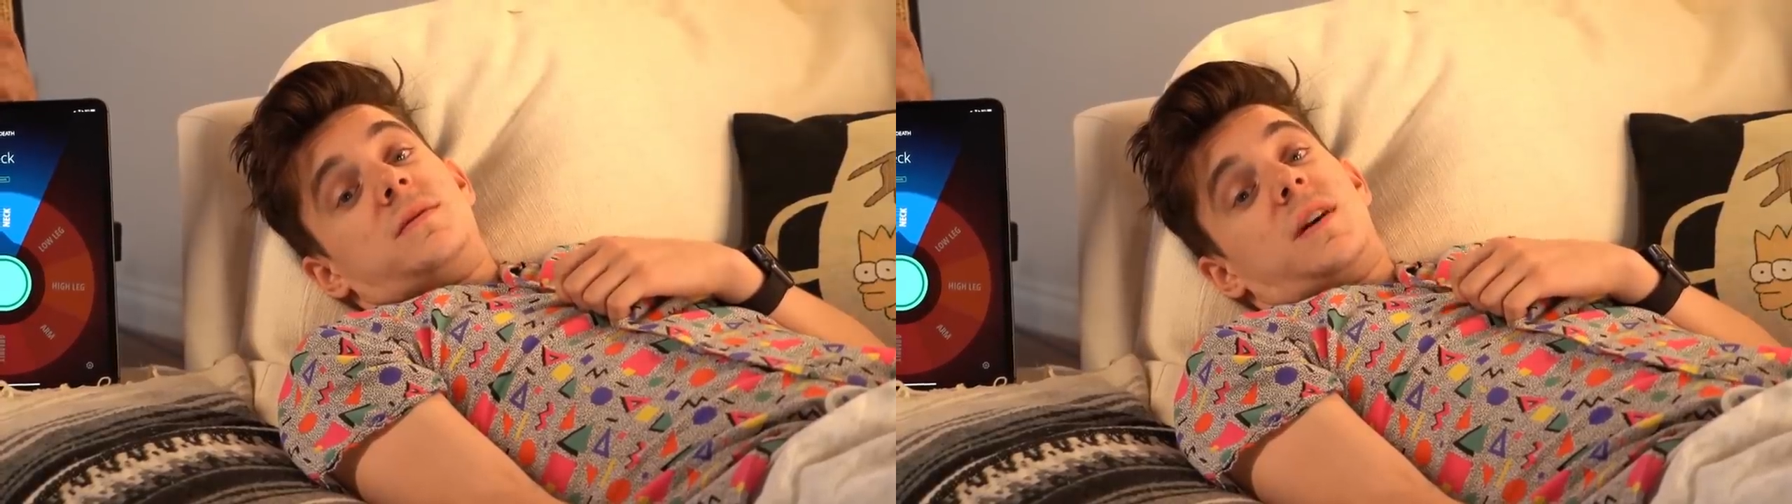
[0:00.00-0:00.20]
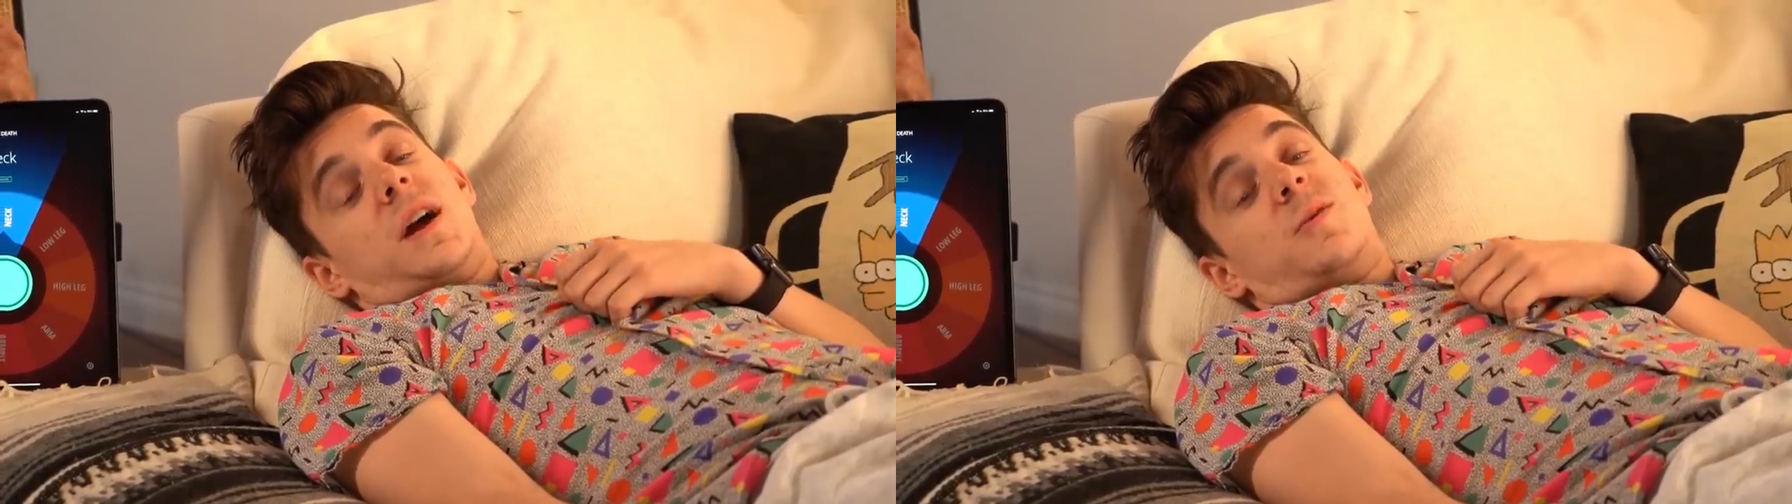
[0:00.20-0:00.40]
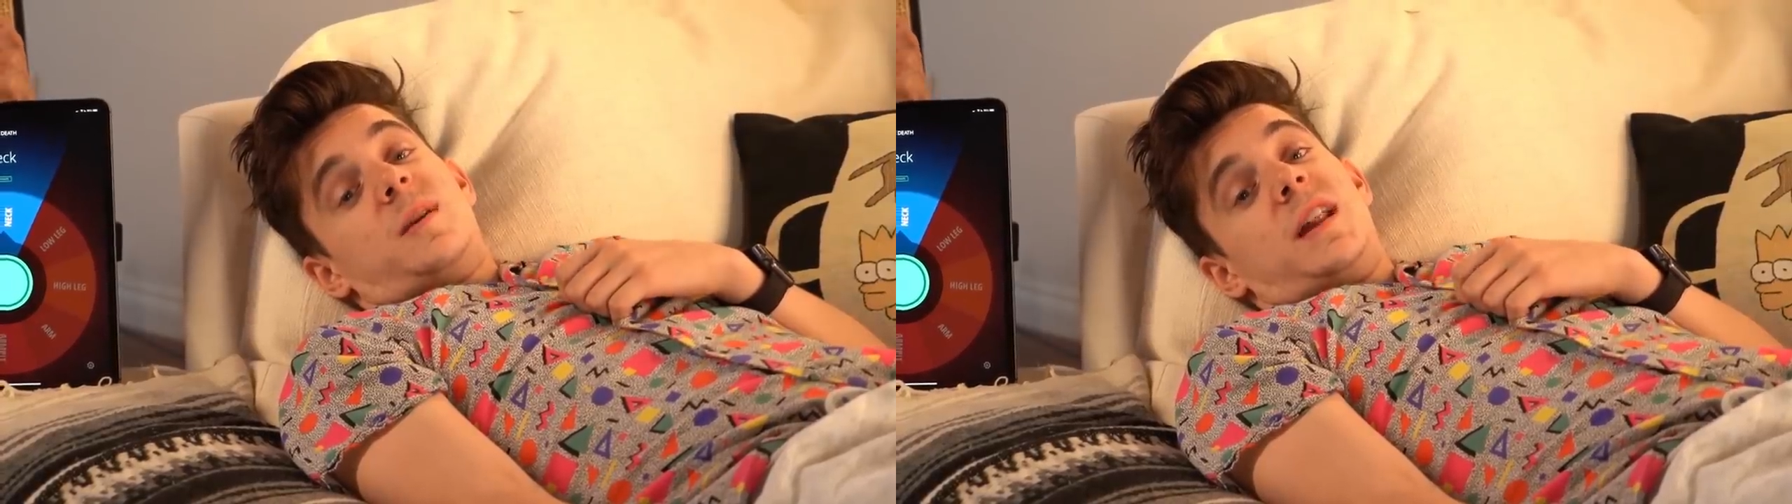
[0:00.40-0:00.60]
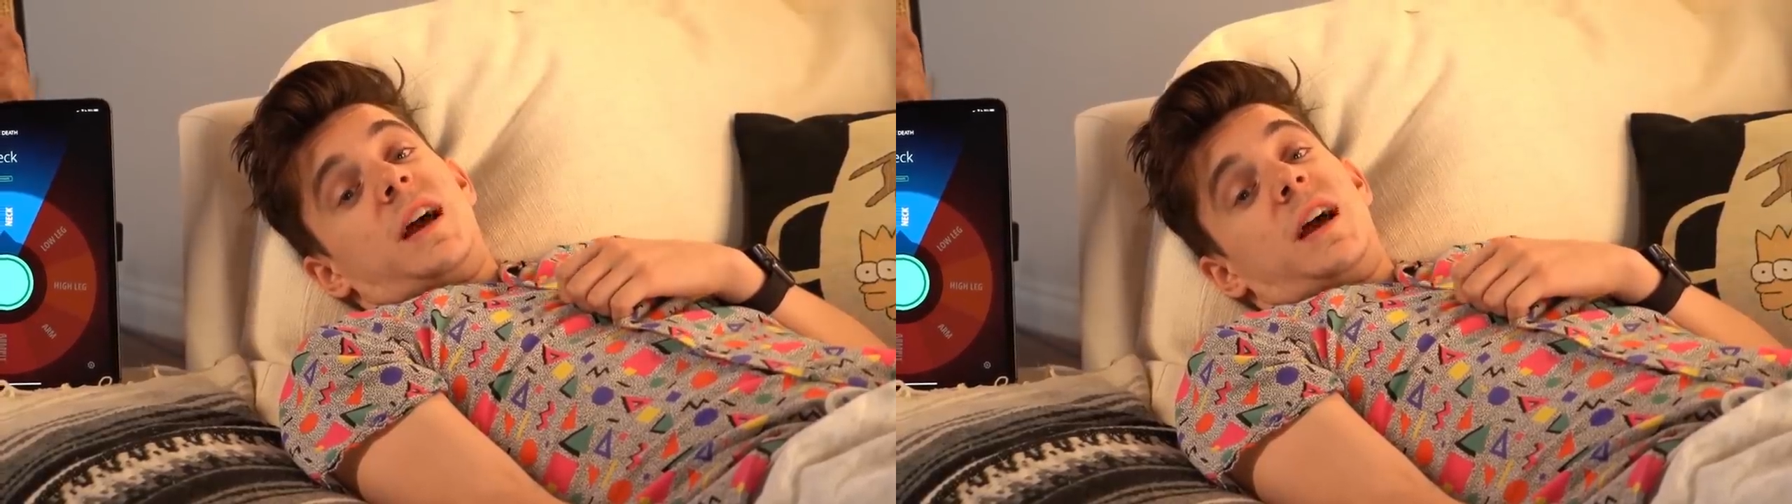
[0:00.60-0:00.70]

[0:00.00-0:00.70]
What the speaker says: I hope I